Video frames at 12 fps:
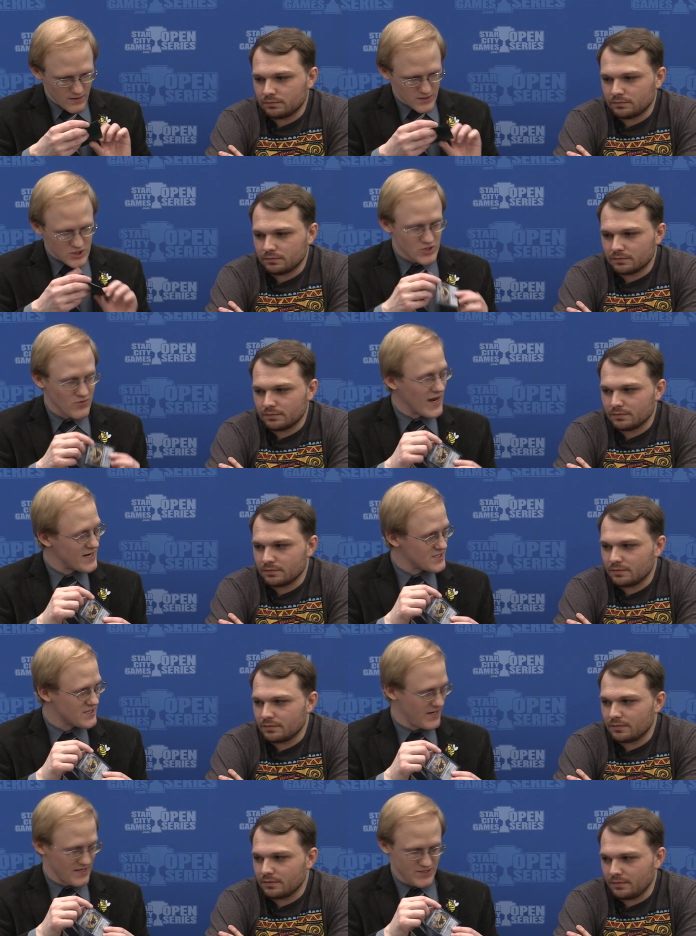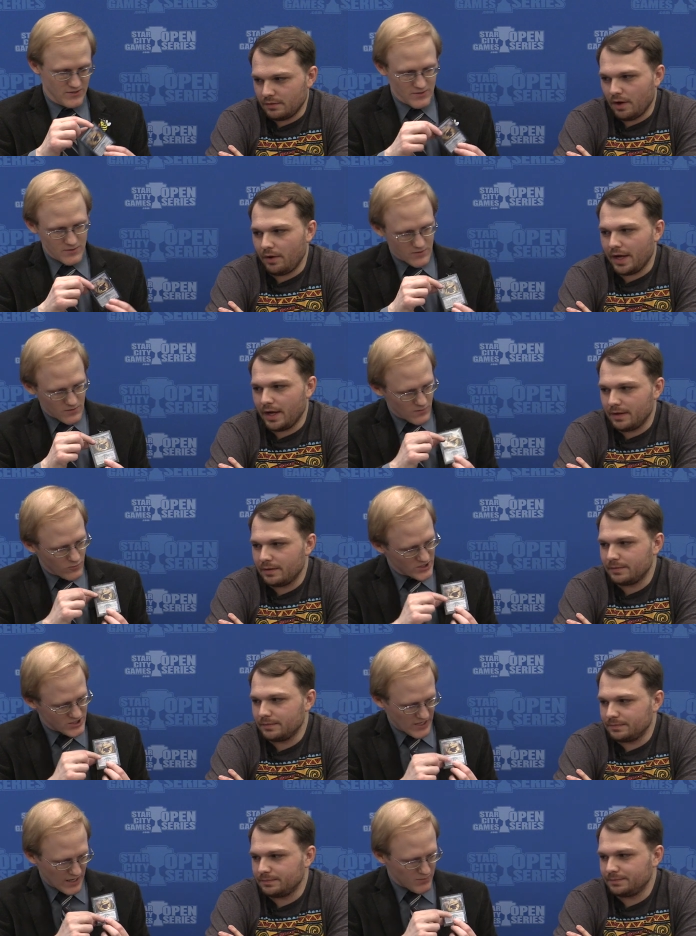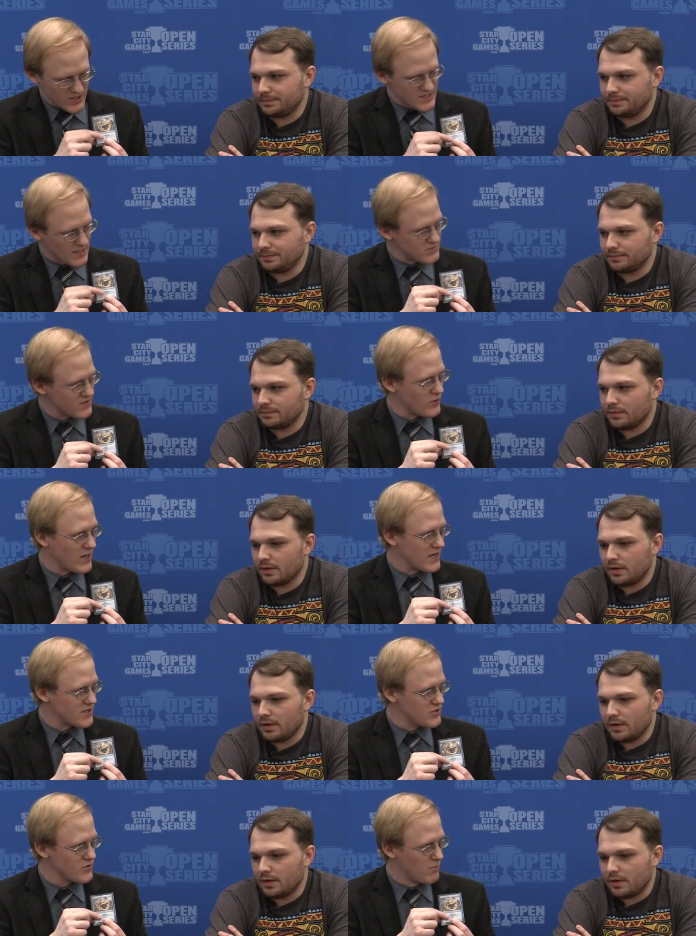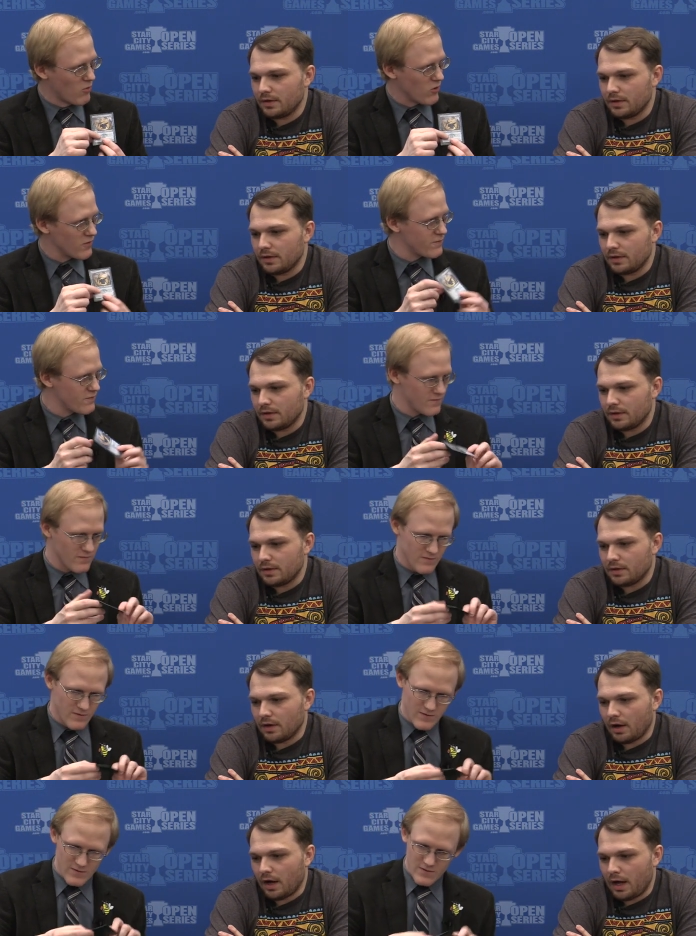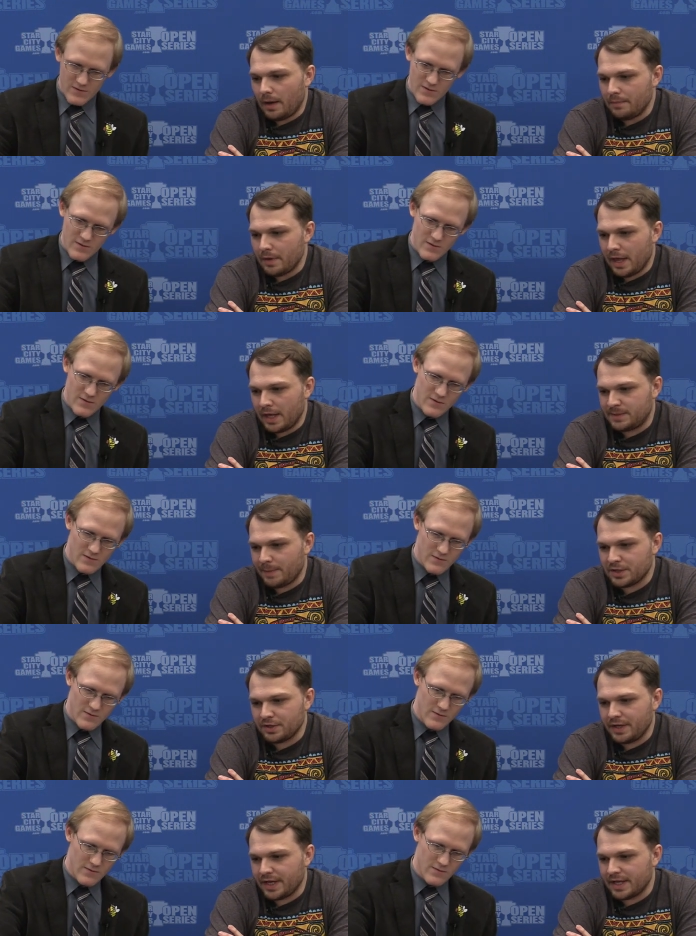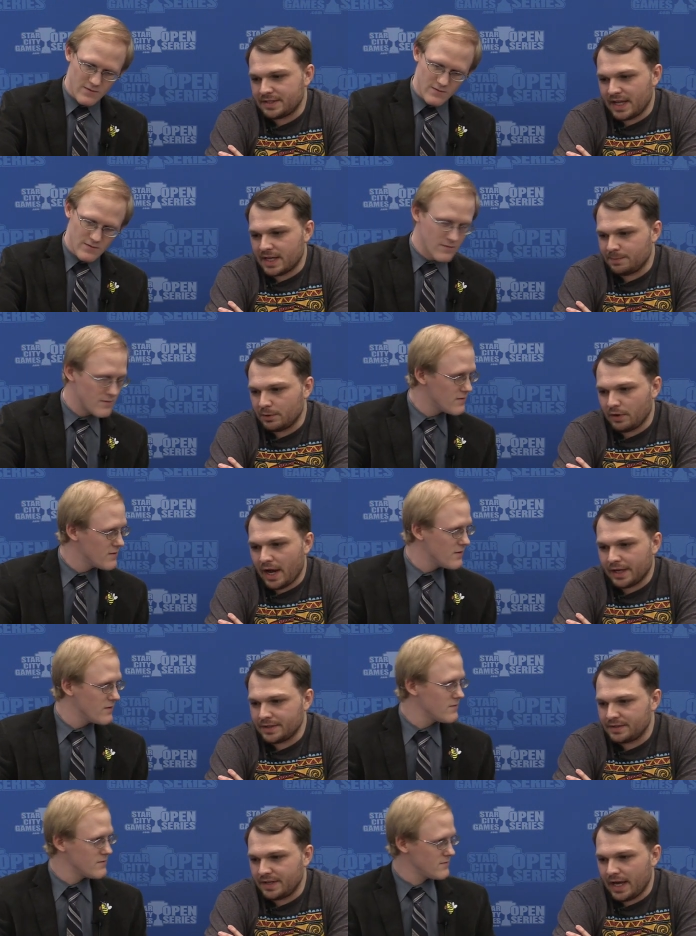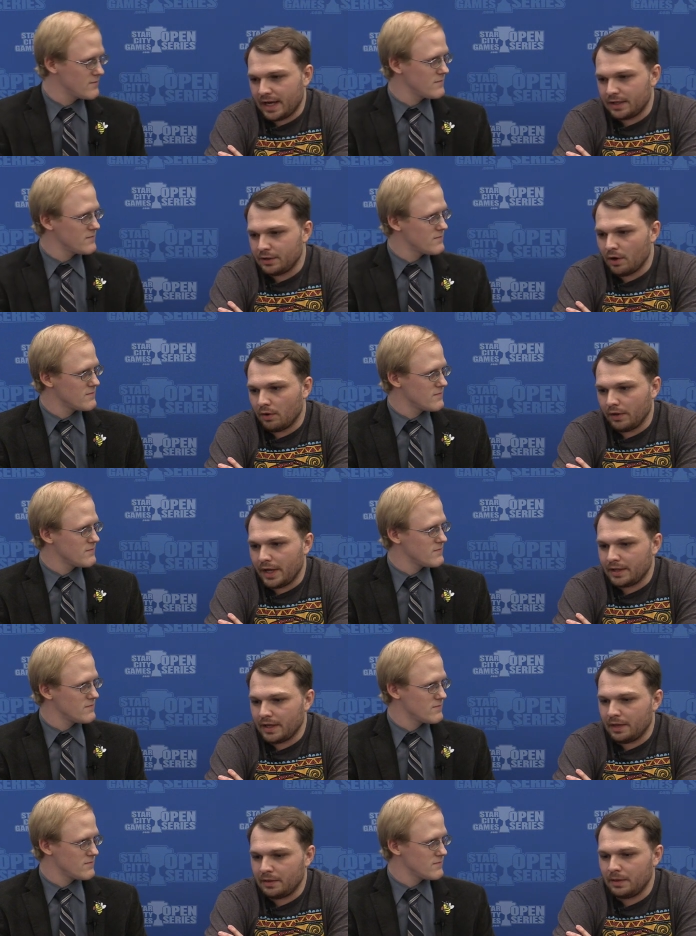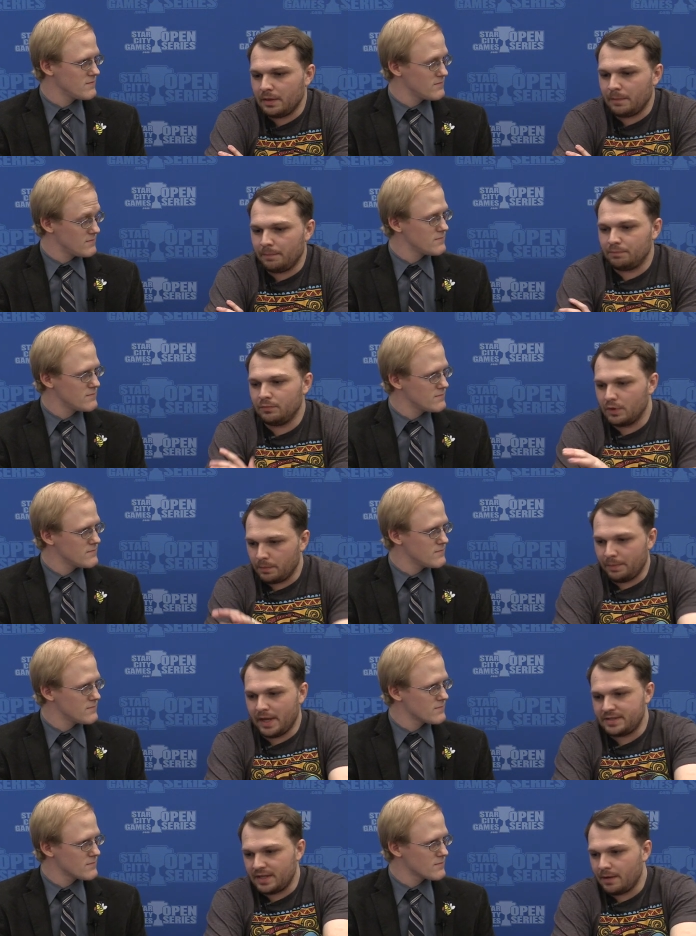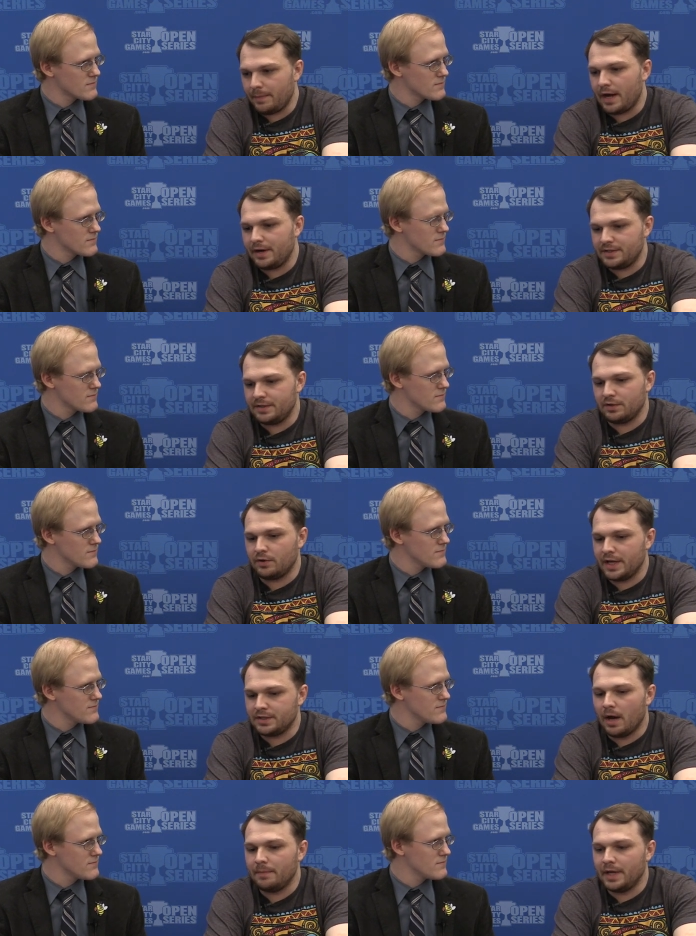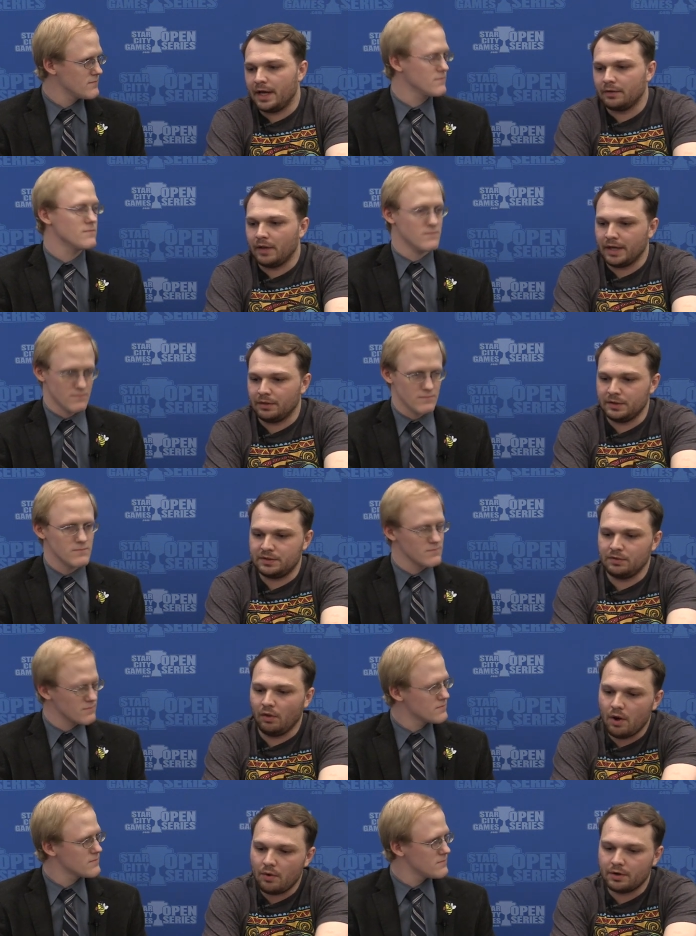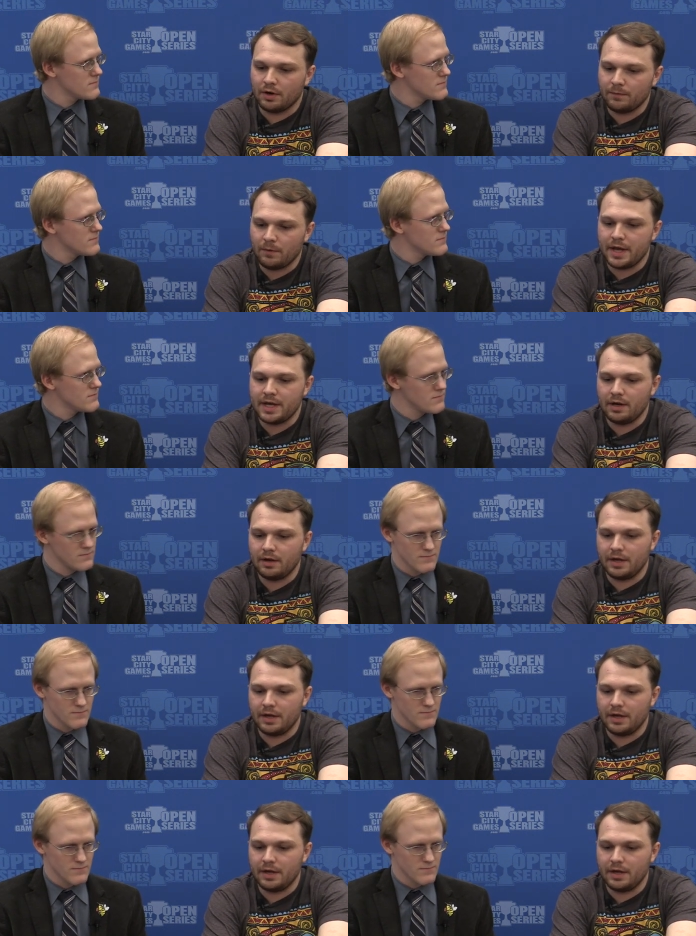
Speaker 1: Stratus Dancer. Oh, yeah. Which, how many times have you got to do the morph? Um, especially
Speaker 2: against the Esper Dragons deck, you go late. The, the, the, best thing about it is it's a great top deck. Like this low curve right here